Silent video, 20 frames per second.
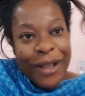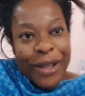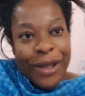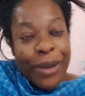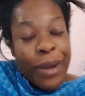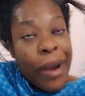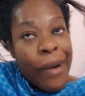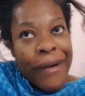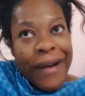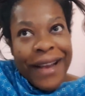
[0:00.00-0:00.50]

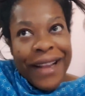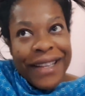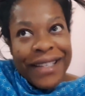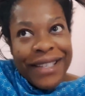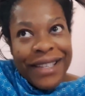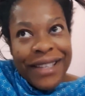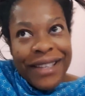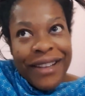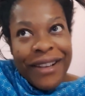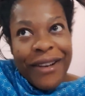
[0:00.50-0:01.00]
two
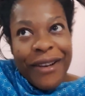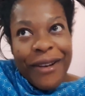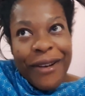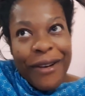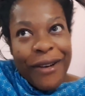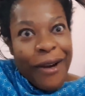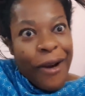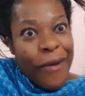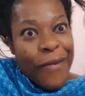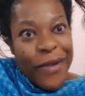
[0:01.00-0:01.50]
hours,
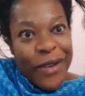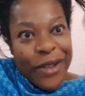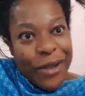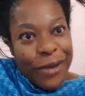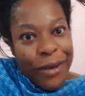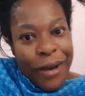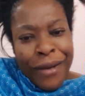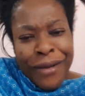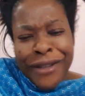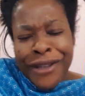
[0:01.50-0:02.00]
uh, almost
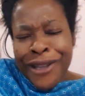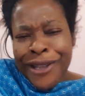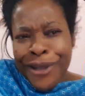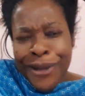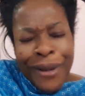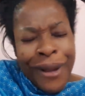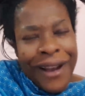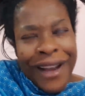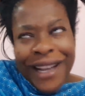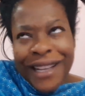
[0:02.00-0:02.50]
two hours, or
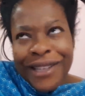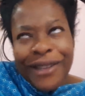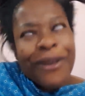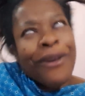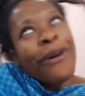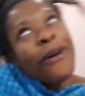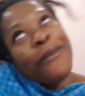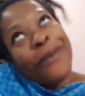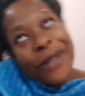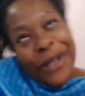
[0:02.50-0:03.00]
two hours, or
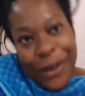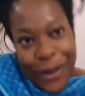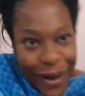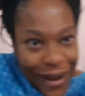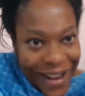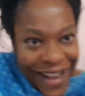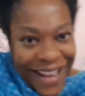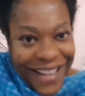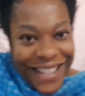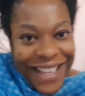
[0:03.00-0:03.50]
almost two
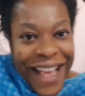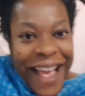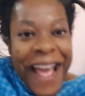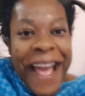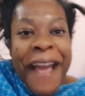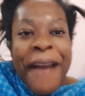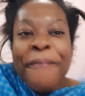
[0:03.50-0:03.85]
hours.